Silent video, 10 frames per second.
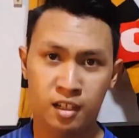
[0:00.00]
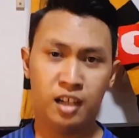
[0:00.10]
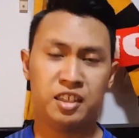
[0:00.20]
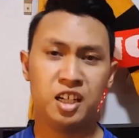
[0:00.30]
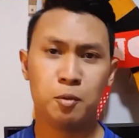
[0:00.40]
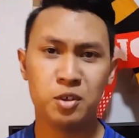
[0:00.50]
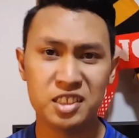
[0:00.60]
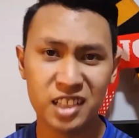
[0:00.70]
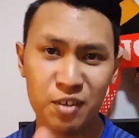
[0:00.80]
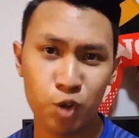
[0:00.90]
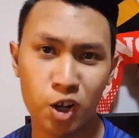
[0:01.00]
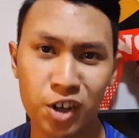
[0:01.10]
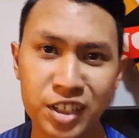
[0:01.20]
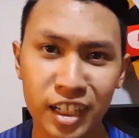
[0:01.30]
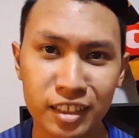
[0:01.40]
I think I'm going to sign for
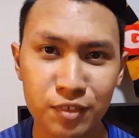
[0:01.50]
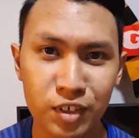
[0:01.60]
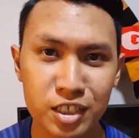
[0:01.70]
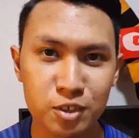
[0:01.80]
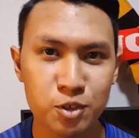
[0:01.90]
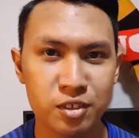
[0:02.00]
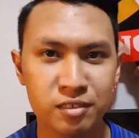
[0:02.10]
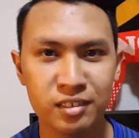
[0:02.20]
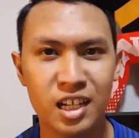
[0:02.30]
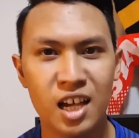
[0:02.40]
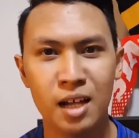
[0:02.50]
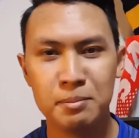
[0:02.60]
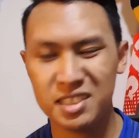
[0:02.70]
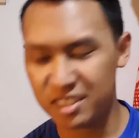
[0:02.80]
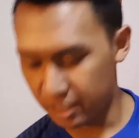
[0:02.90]
Hougang United very soon. Nah,
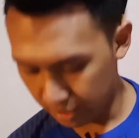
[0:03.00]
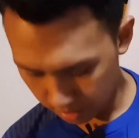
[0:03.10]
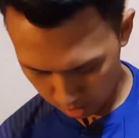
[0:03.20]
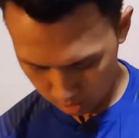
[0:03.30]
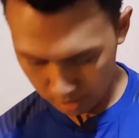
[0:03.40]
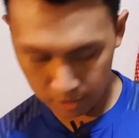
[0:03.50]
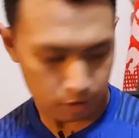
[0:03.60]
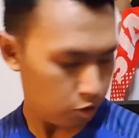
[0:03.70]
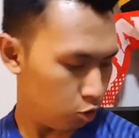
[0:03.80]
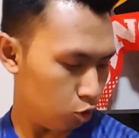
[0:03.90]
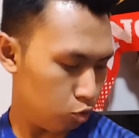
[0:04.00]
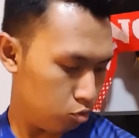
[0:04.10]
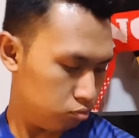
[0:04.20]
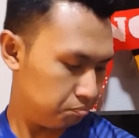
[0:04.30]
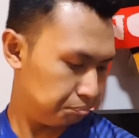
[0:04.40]
I'm just kidding.
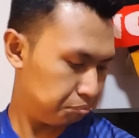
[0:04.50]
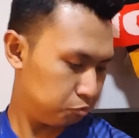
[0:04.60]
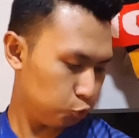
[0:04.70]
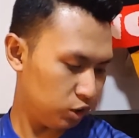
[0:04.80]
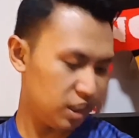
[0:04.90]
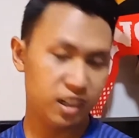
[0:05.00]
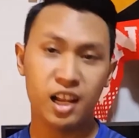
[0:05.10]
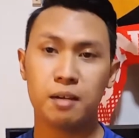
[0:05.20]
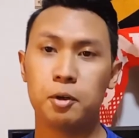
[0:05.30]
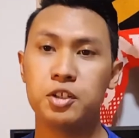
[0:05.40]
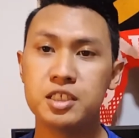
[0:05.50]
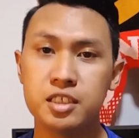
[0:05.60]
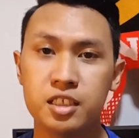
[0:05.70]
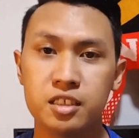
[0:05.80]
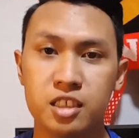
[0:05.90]
So one thing I like about this
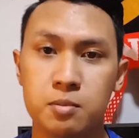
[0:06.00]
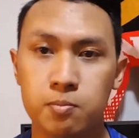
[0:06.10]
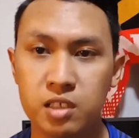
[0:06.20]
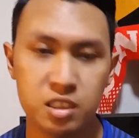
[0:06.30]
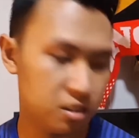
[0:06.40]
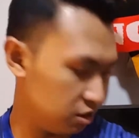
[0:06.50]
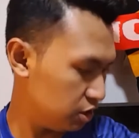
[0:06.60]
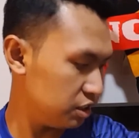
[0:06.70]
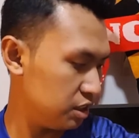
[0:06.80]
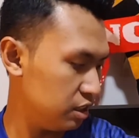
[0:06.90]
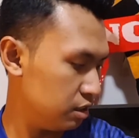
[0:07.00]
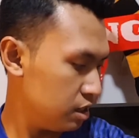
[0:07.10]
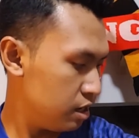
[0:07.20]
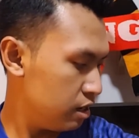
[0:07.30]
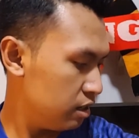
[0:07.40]
jersey,
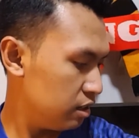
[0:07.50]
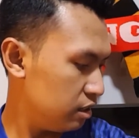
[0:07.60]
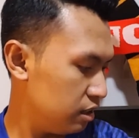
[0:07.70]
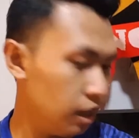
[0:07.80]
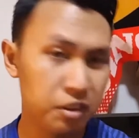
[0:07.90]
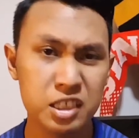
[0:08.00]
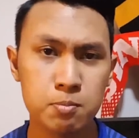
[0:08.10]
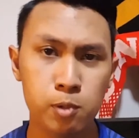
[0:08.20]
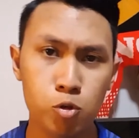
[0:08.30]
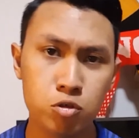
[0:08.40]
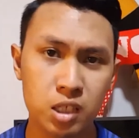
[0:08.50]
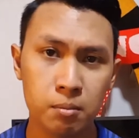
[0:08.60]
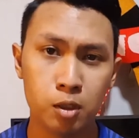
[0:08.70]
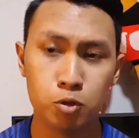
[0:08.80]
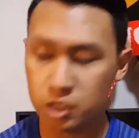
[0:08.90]
this blue
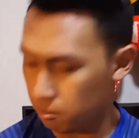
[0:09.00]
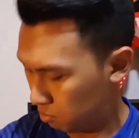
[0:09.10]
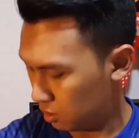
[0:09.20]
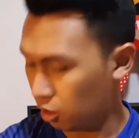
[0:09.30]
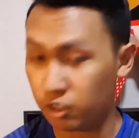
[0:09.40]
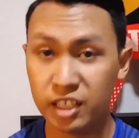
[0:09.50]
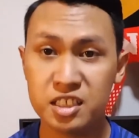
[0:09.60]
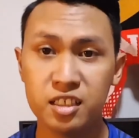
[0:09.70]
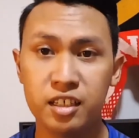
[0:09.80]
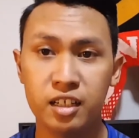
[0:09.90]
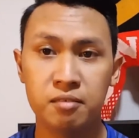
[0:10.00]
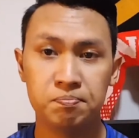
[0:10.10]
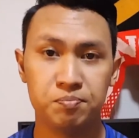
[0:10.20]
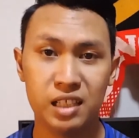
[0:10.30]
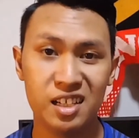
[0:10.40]
somehow seems a lot nicer
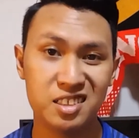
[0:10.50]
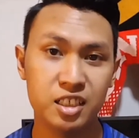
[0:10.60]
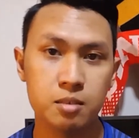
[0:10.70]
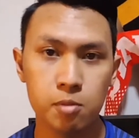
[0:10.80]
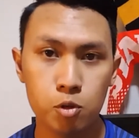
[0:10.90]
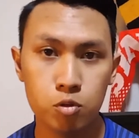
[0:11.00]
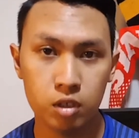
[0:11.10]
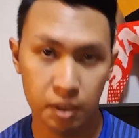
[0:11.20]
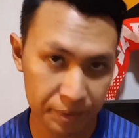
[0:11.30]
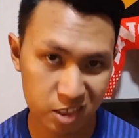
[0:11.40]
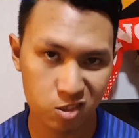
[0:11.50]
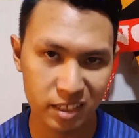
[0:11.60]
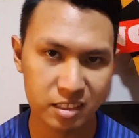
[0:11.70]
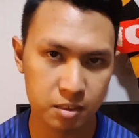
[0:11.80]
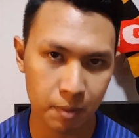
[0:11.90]
than last year's blue. I mean,
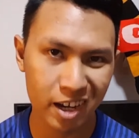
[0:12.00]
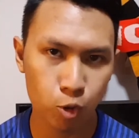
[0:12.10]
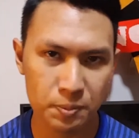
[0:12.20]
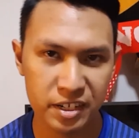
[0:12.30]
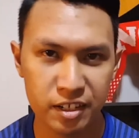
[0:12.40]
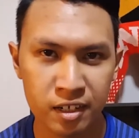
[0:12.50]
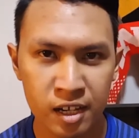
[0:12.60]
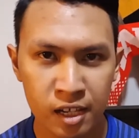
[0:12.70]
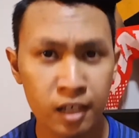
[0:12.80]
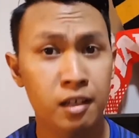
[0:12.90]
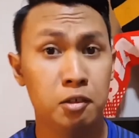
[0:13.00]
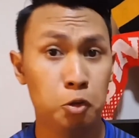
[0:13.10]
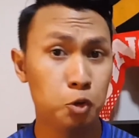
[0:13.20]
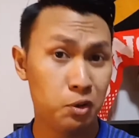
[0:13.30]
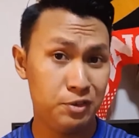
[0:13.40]
that's my opinion. I
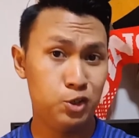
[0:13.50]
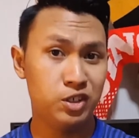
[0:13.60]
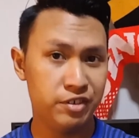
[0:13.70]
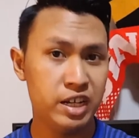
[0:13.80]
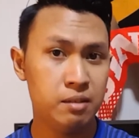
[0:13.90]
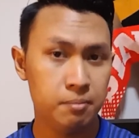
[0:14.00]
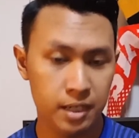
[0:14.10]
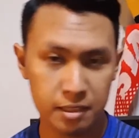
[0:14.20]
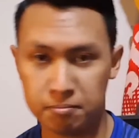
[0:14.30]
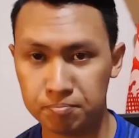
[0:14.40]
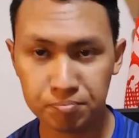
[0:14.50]
don't know if you agree, but